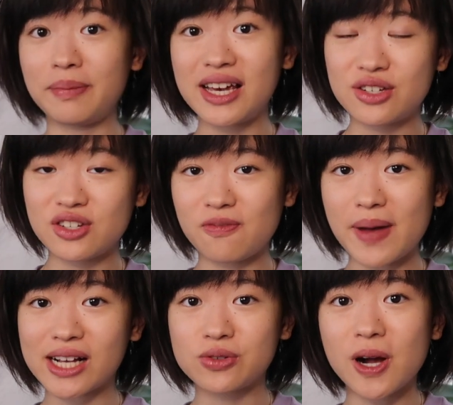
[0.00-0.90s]
makeshift
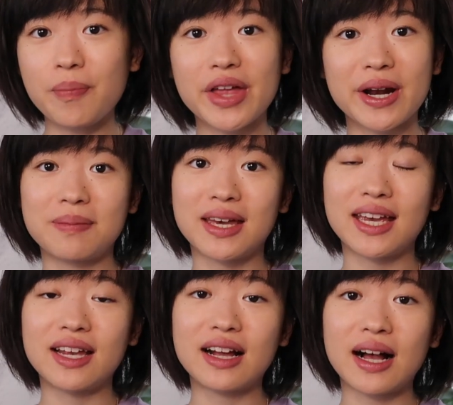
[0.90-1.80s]
backdrop that I
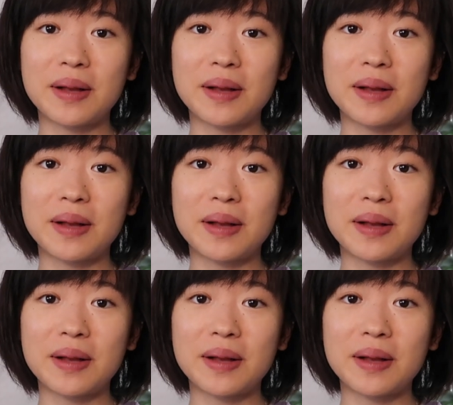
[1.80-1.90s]
made.